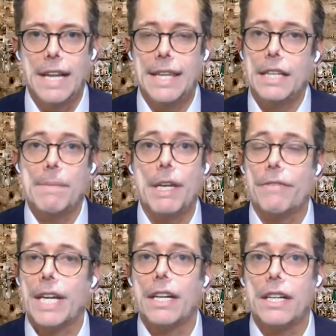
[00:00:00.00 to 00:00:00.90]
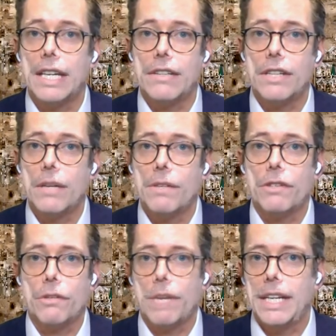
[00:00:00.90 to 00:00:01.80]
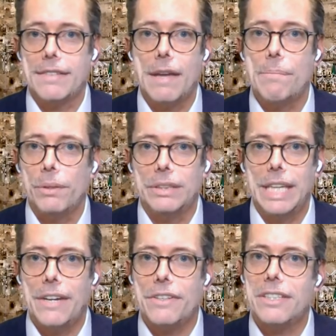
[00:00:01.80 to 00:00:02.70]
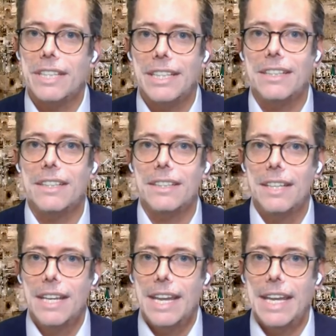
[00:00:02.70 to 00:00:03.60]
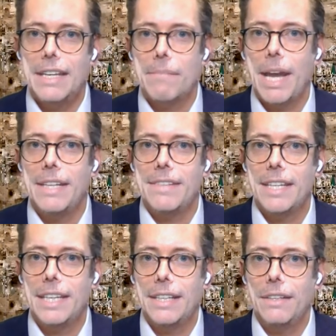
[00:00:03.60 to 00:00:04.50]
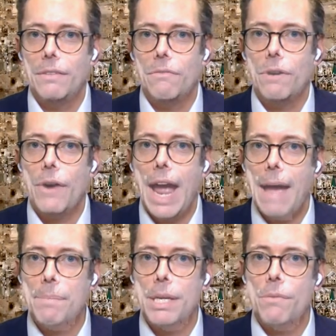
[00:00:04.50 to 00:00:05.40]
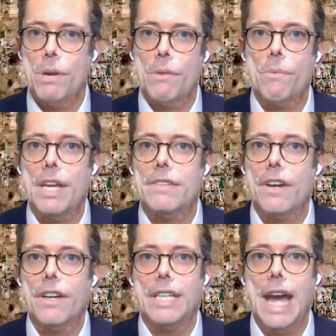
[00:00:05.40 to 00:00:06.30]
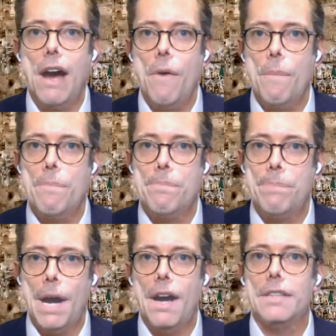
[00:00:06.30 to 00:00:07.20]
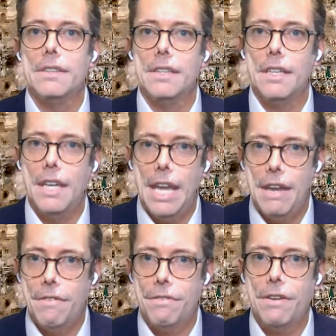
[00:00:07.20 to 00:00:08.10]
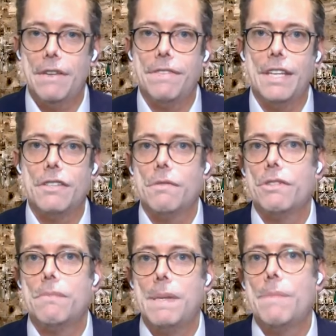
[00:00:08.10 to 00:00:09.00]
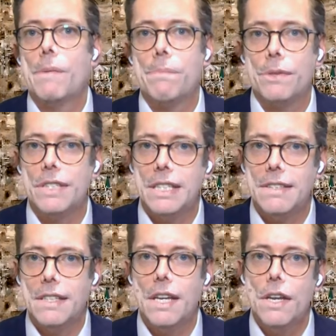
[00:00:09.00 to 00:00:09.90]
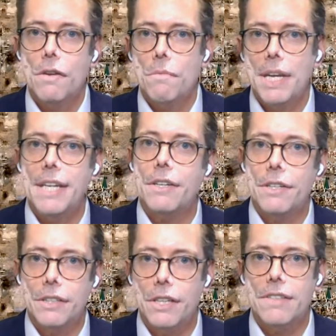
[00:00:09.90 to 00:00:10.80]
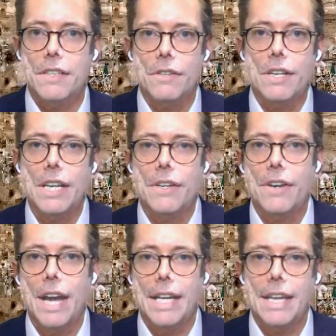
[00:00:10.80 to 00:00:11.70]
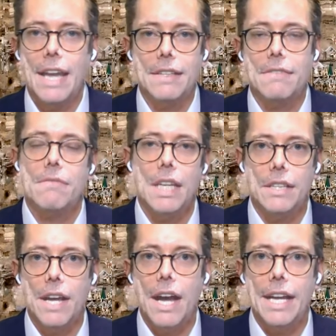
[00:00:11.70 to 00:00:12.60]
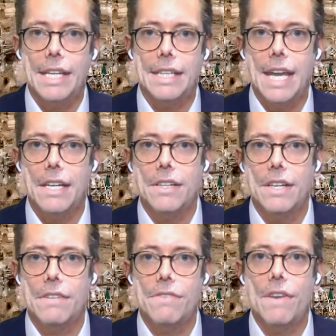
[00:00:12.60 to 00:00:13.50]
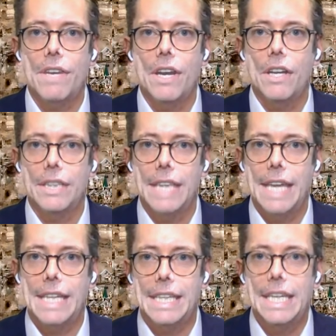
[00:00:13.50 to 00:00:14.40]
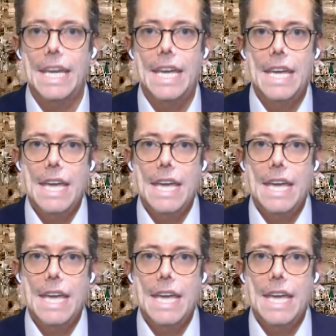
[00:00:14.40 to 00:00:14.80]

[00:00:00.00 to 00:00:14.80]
And I think the Bank of Canada yesterday was a great example. They're still in the mindset that we're happy where rates are now, but if inflation was to be more persistent, we could consider another hike. I think the hike in Canada is very unlikely.